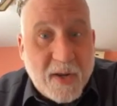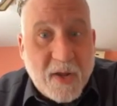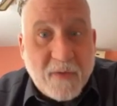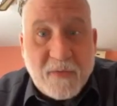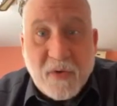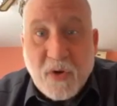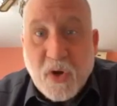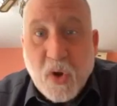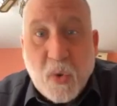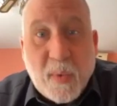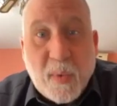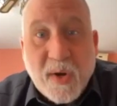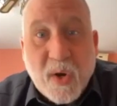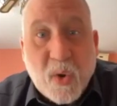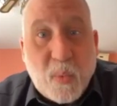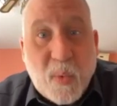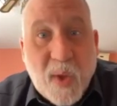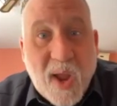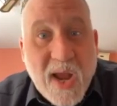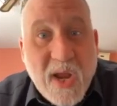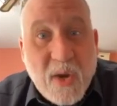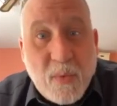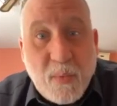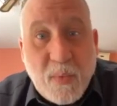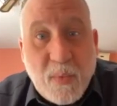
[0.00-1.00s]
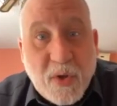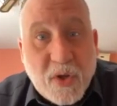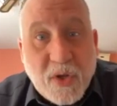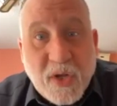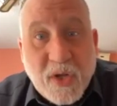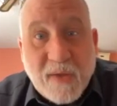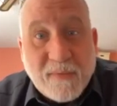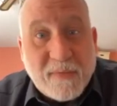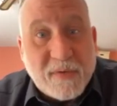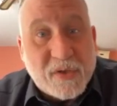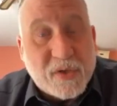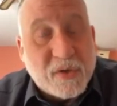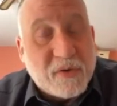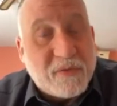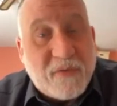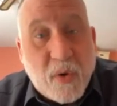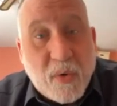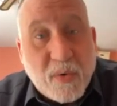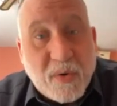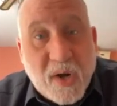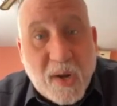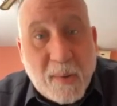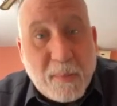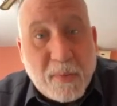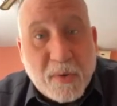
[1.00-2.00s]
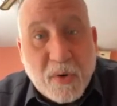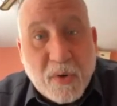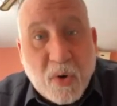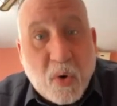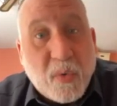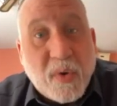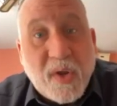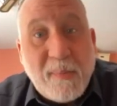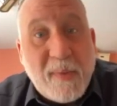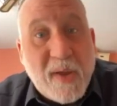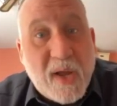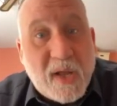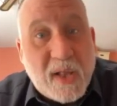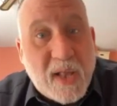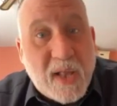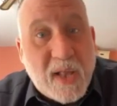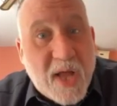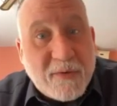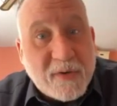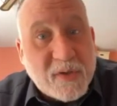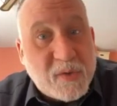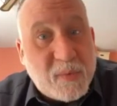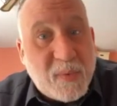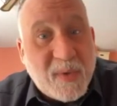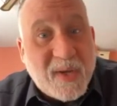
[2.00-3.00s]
If you don't want to wait, you can give us your phone number or email address.